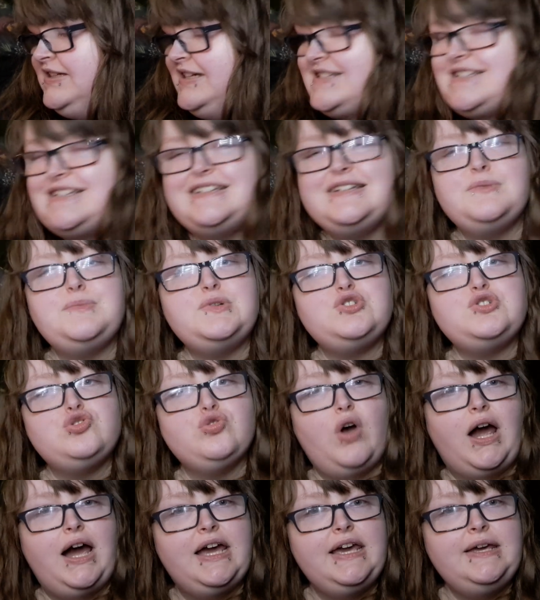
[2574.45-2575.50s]
it's a little bit
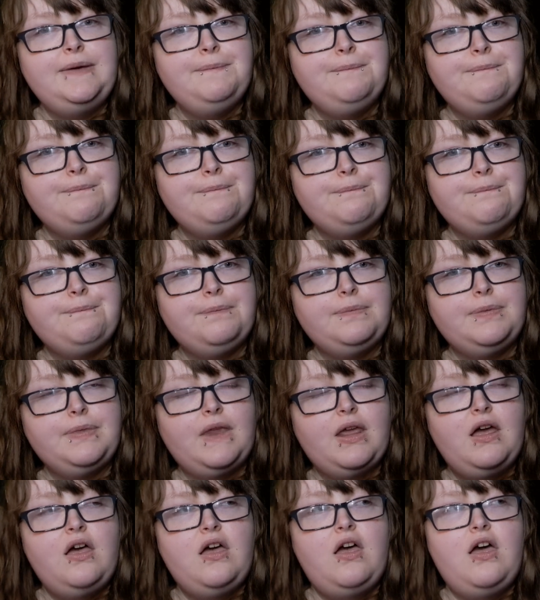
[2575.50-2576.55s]
dry
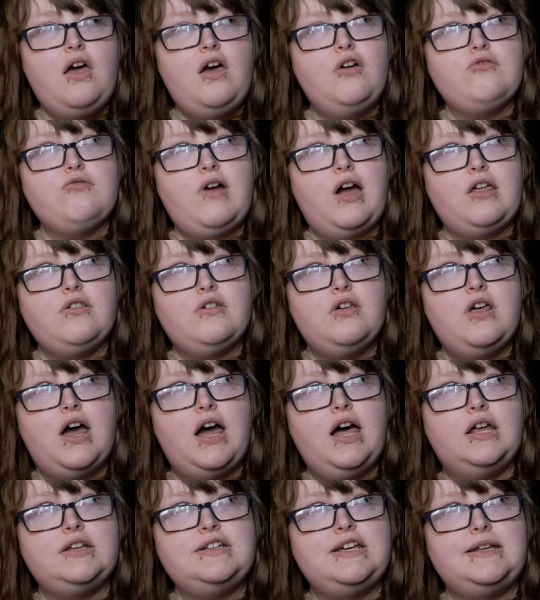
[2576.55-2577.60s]
rather
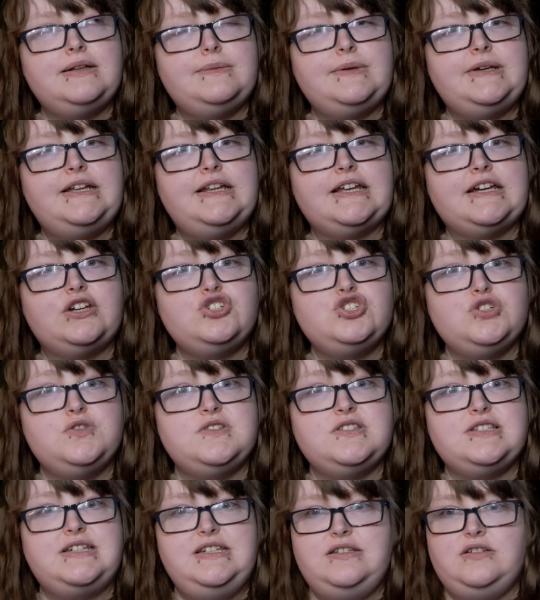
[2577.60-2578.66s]
than it be like a
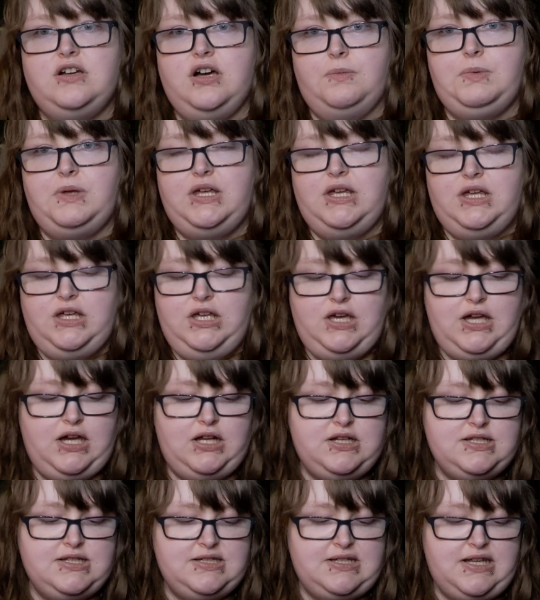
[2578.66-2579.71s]
juicy cupcakey
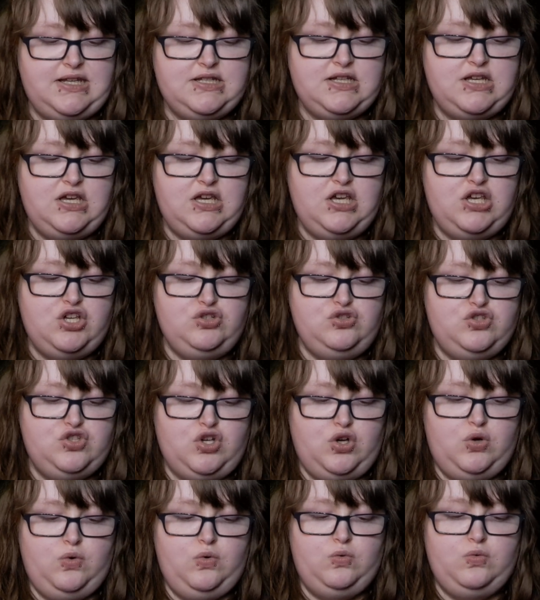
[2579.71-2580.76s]
kind of scent.
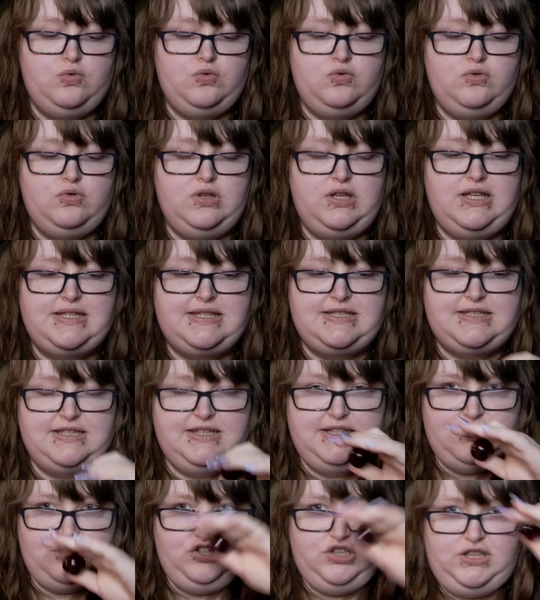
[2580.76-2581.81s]
So it's
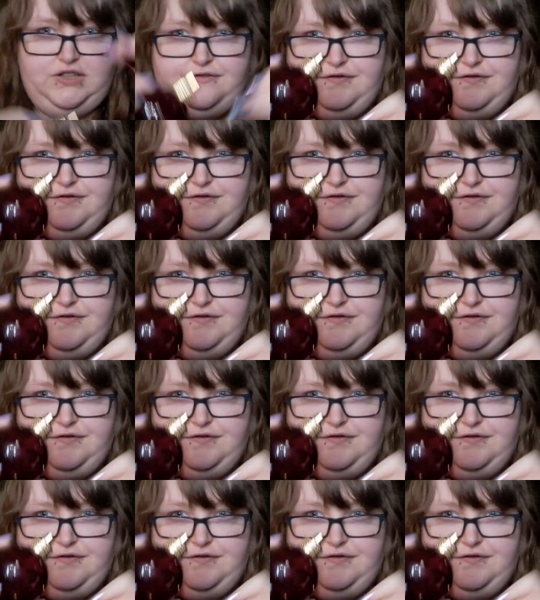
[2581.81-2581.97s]
literally